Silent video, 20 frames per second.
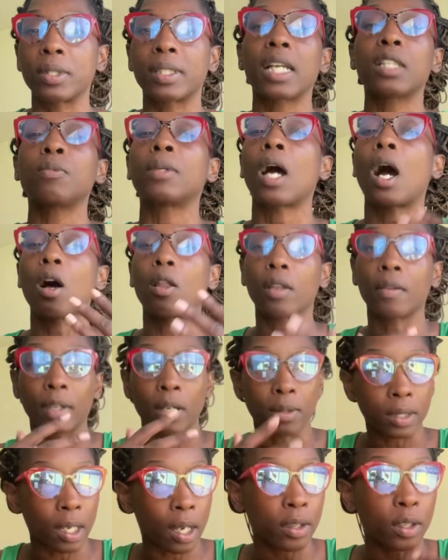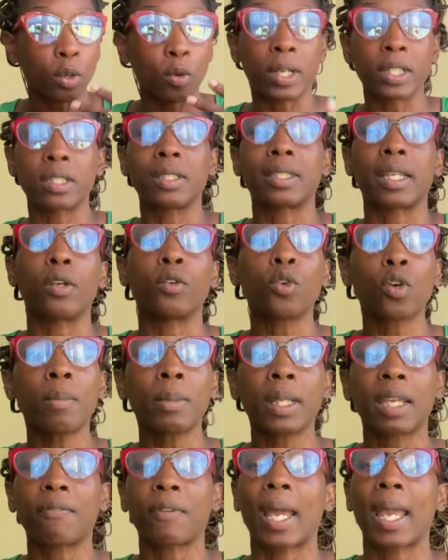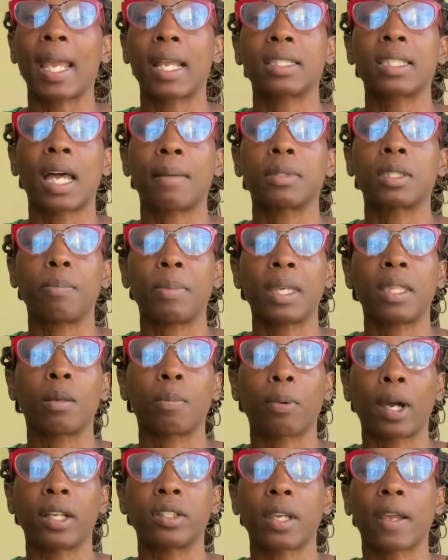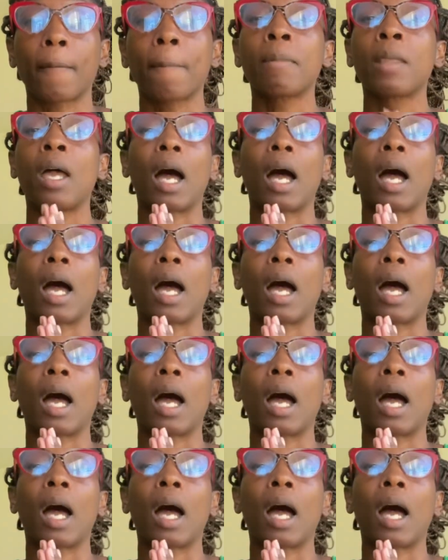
That's when all of those other questions that normally, if I had time to bid the project,